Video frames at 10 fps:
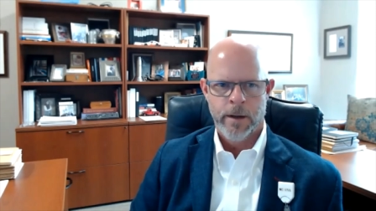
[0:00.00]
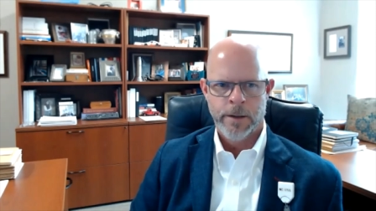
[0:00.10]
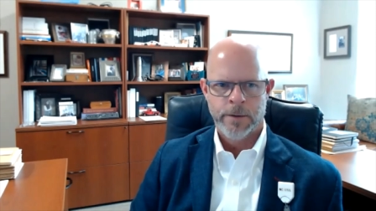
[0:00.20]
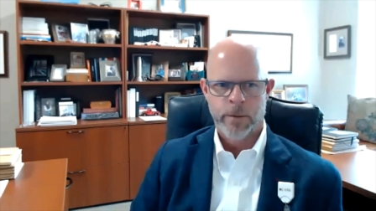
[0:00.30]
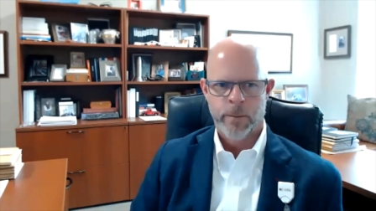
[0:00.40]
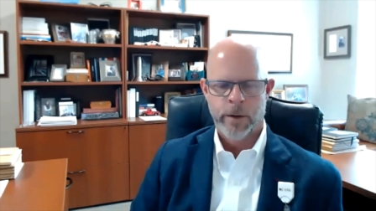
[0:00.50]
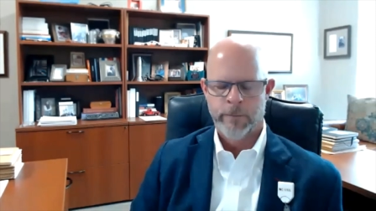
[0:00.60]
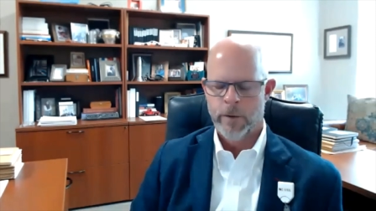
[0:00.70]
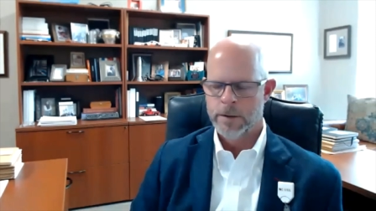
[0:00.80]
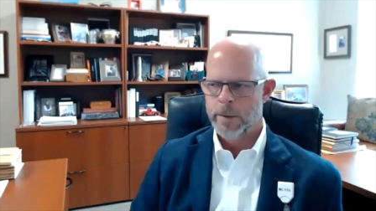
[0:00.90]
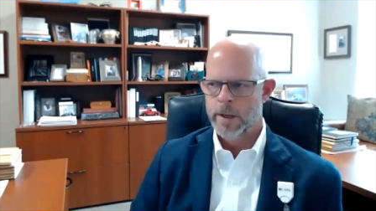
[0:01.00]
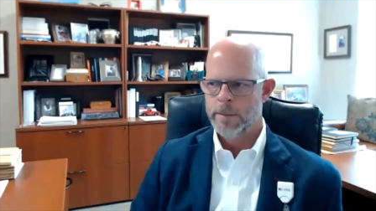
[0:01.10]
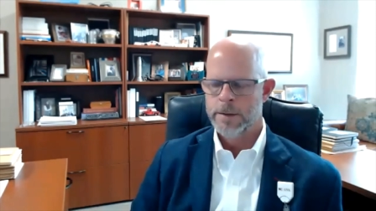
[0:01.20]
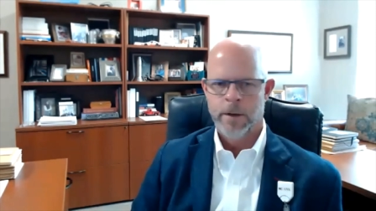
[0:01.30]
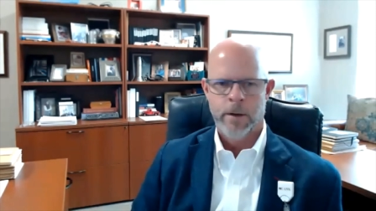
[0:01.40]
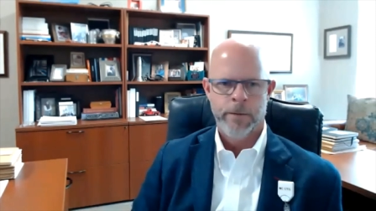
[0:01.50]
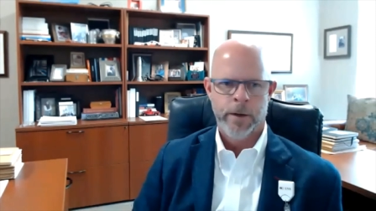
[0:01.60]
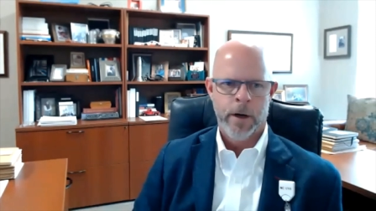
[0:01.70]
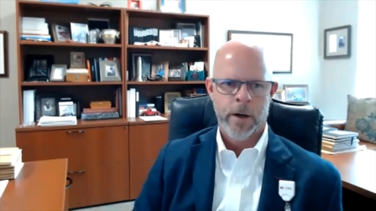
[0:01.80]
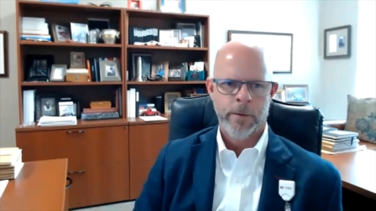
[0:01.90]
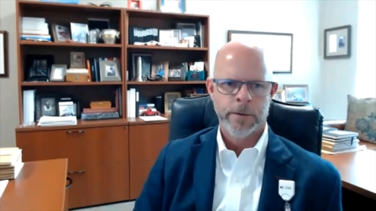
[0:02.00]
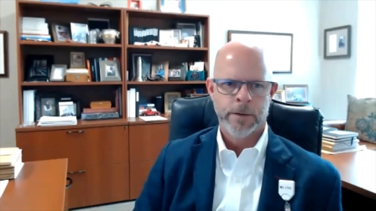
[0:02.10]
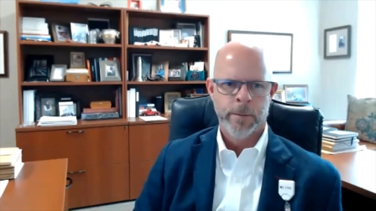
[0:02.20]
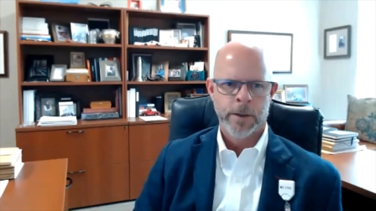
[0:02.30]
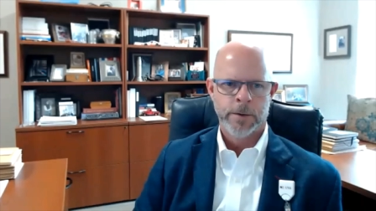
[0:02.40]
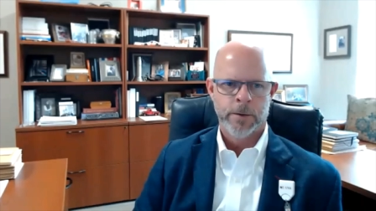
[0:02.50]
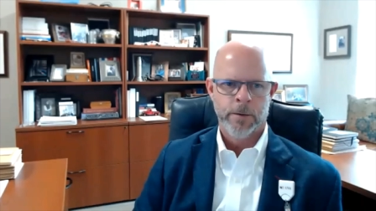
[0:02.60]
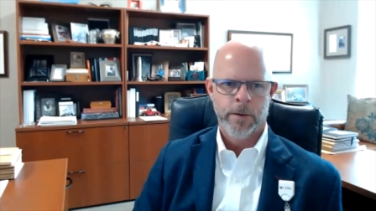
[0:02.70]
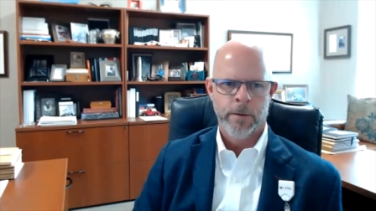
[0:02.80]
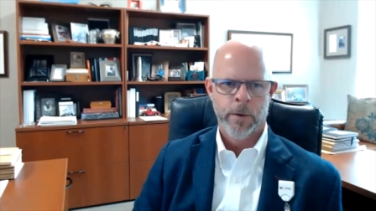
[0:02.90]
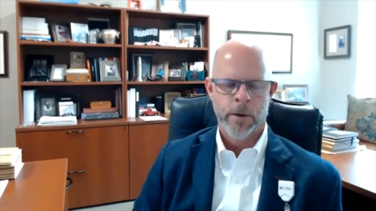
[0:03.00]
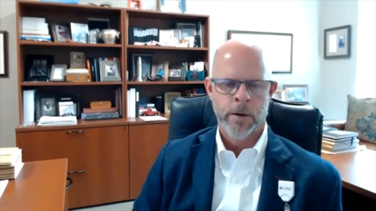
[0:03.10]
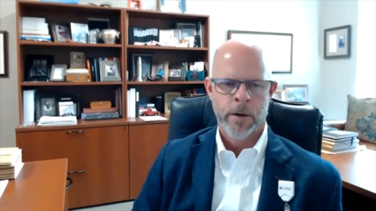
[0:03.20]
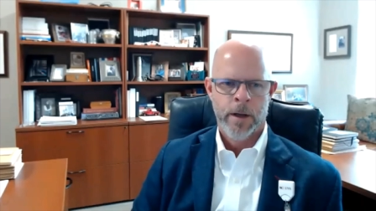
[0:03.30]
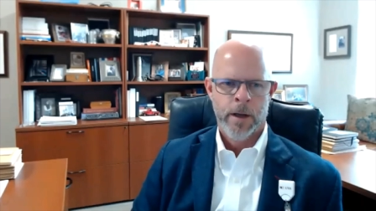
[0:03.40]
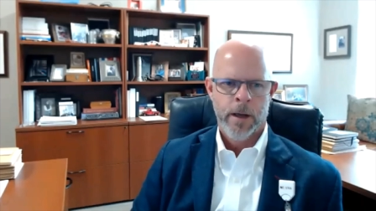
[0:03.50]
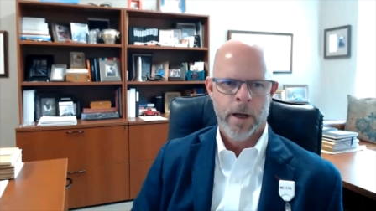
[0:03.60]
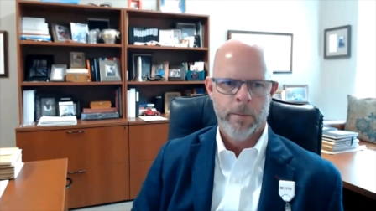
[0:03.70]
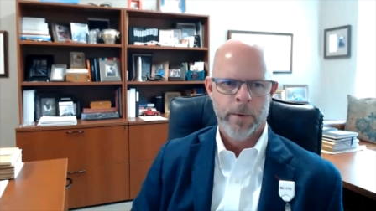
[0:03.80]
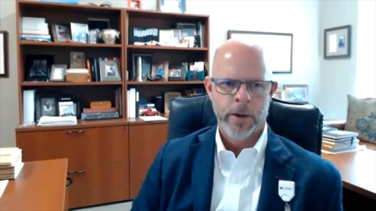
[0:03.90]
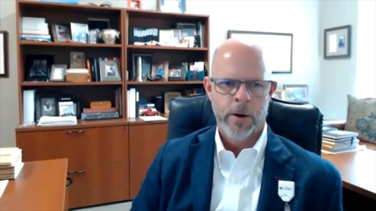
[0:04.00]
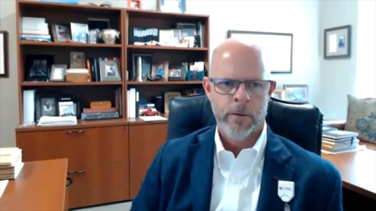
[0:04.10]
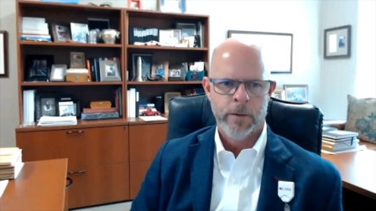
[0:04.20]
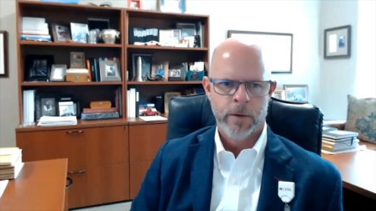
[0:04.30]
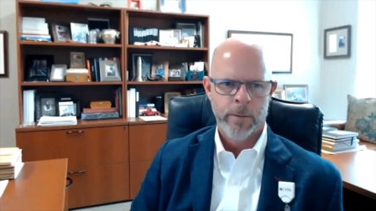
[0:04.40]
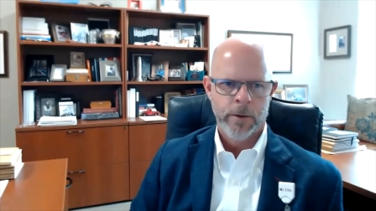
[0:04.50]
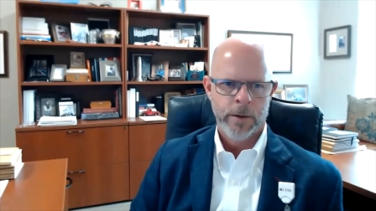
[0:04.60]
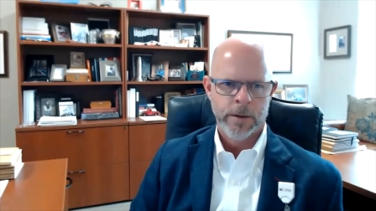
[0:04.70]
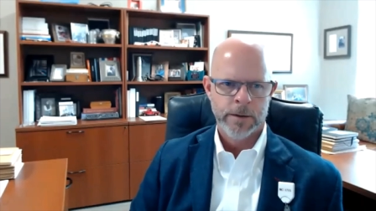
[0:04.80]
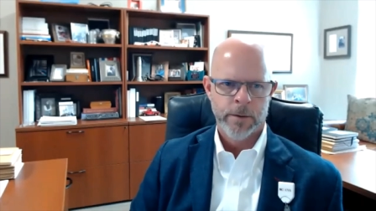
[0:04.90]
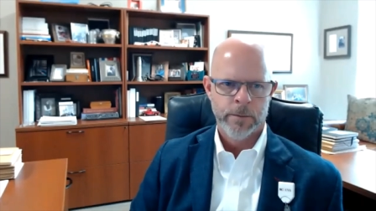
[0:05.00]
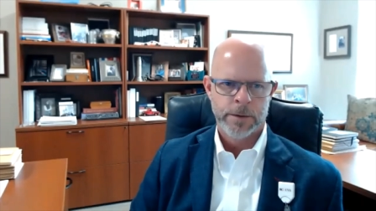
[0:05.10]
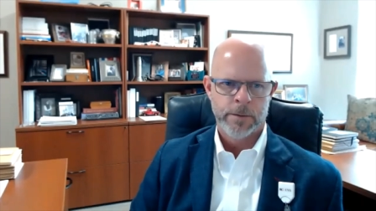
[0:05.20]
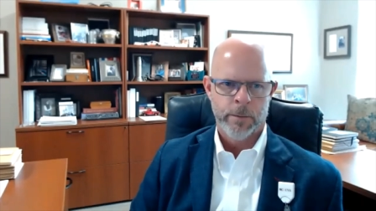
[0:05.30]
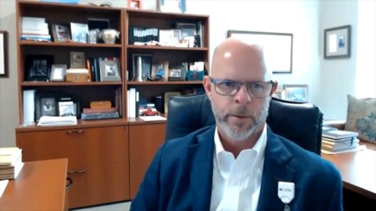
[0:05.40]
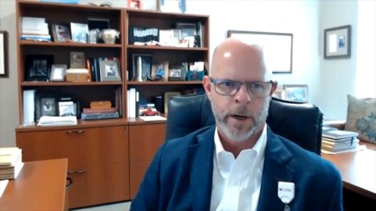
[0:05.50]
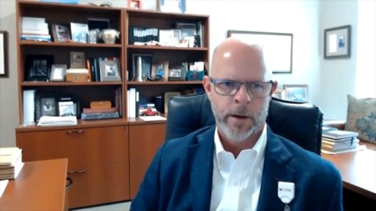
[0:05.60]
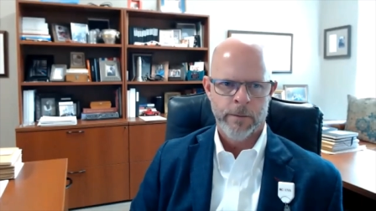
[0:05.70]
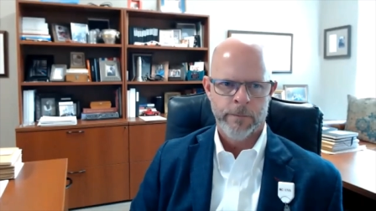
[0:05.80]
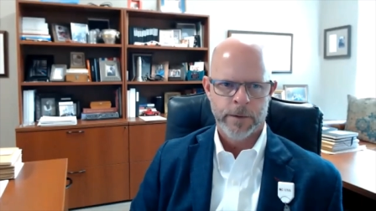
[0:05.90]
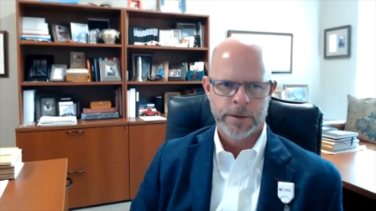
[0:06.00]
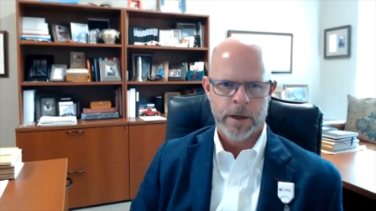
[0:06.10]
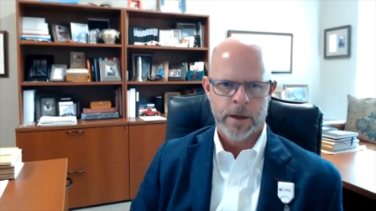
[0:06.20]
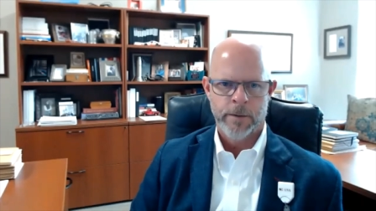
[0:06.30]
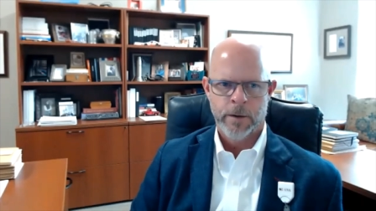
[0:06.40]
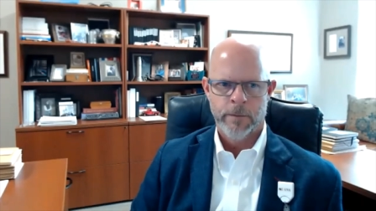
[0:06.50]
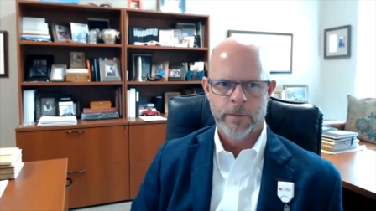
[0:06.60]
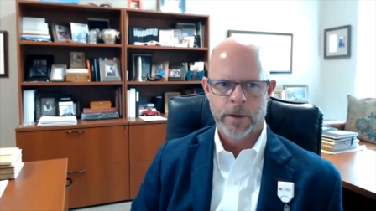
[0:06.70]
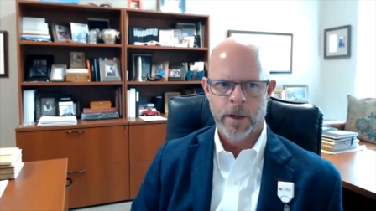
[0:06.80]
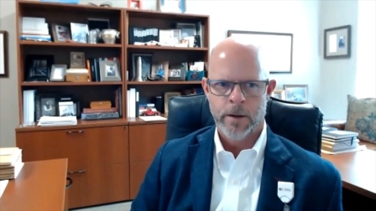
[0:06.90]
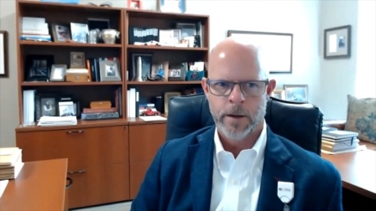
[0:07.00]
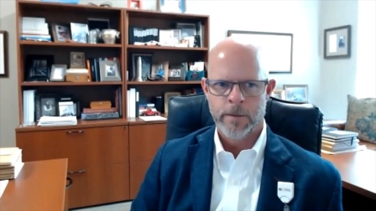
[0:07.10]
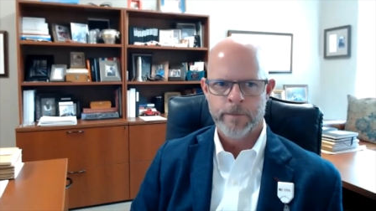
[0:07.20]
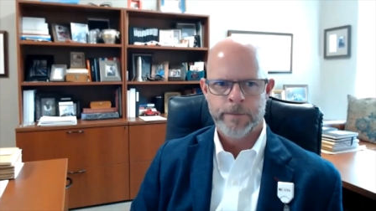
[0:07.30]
Atrium Wake Forest Baptist Health and others to make sure that we're helping all the communities that surround Forsyth and Guilford County.